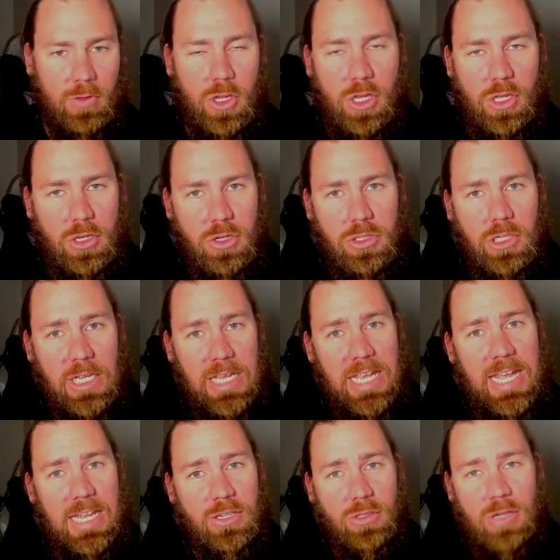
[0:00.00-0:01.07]
You can usually
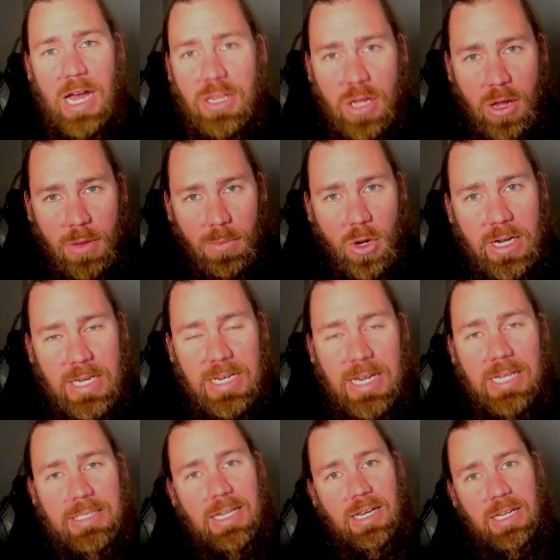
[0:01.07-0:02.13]
handle other Hermione
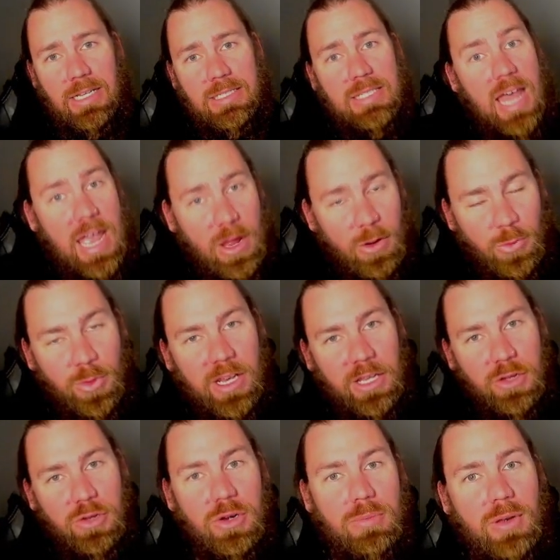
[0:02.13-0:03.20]
decks unless they are really
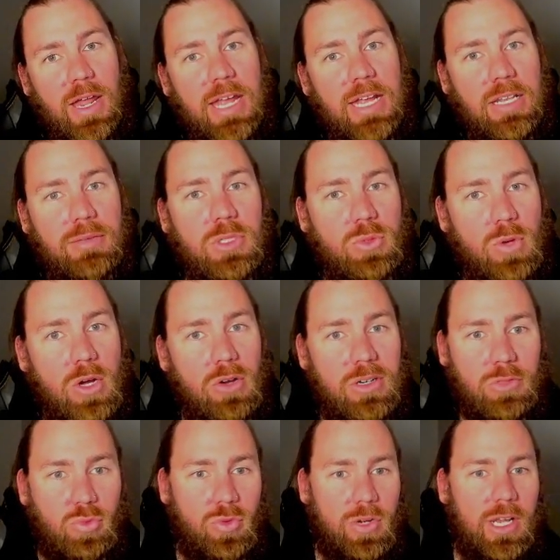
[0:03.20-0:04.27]
good at playing them as well.
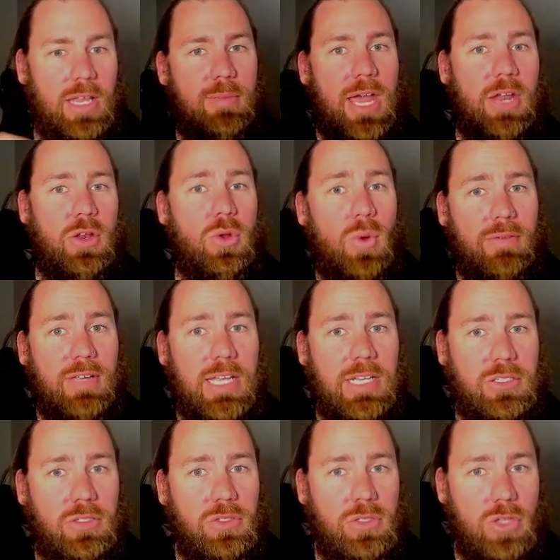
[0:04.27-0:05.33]
It's really about whoever gets
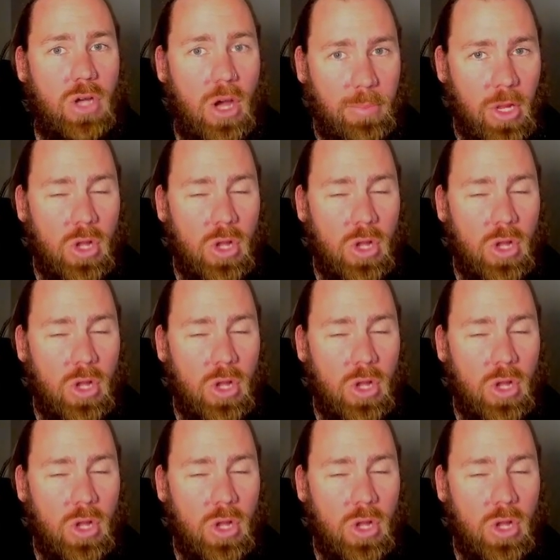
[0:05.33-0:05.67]
on top